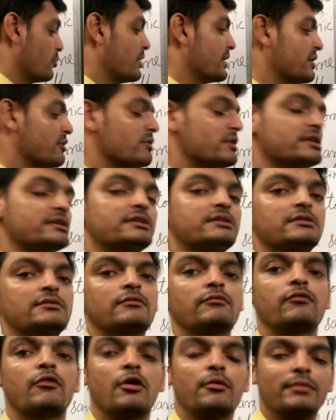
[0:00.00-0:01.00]
molecule is
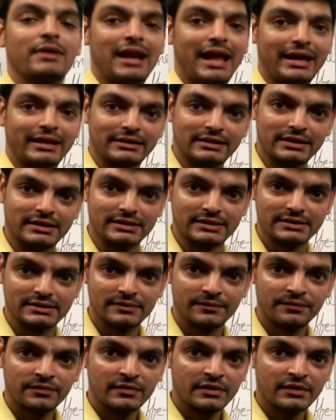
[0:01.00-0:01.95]
formed like this.